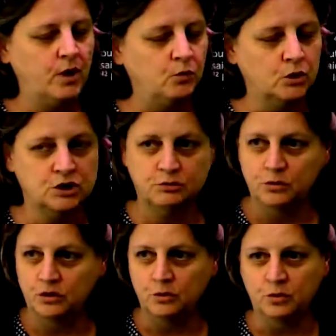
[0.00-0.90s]
and worshiped
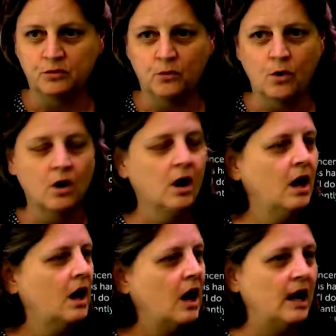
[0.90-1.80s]
with you before.
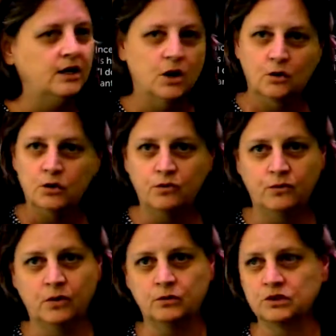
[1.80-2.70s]
I know you
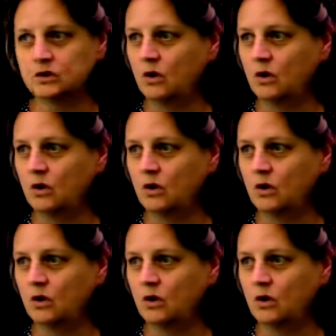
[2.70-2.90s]
folks